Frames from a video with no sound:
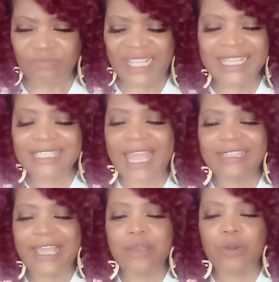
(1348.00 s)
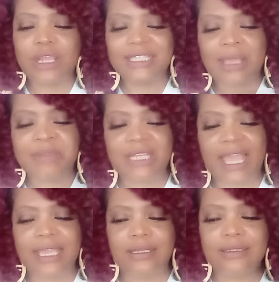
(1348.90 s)
It's like they were, it's almost
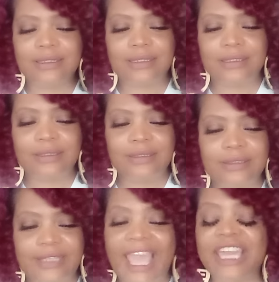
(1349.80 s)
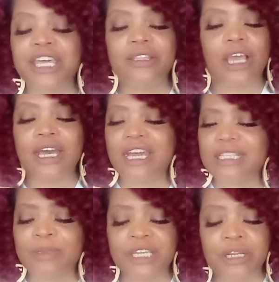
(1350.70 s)
like they could have, the
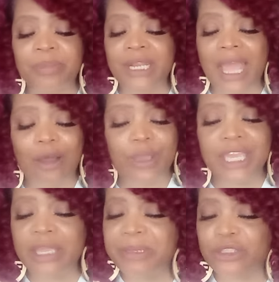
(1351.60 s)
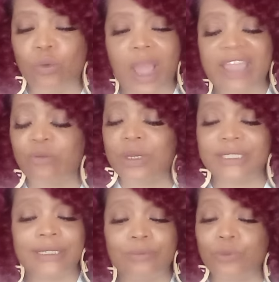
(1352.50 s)
husband could have been all in, but the wife
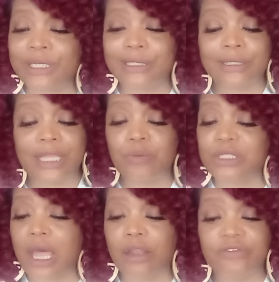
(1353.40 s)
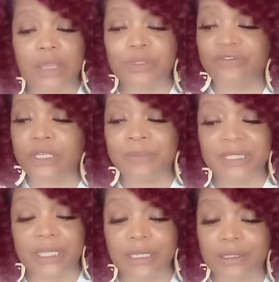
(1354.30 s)
wasn't. They was for
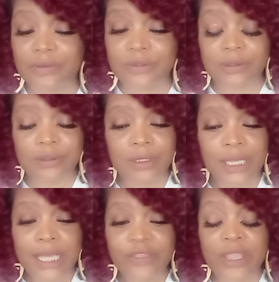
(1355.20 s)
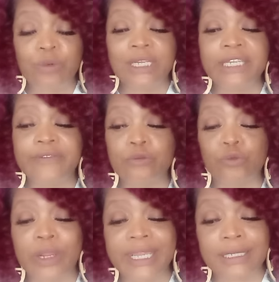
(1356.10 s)
themselves. They were living
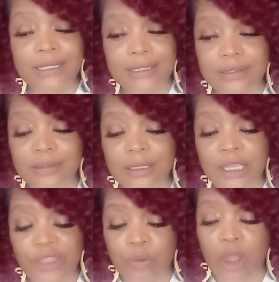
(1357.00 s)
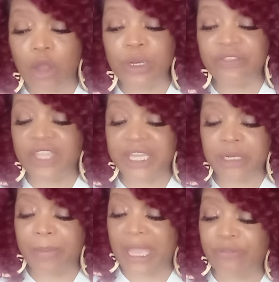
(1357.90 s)
reckless. They were only thinking
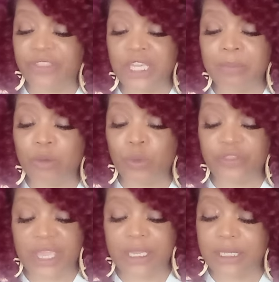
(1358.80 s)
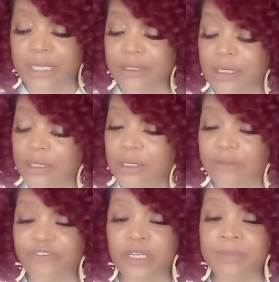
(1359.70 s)
about them and what they could get done
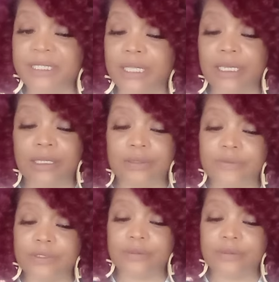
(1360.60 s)
for themselves.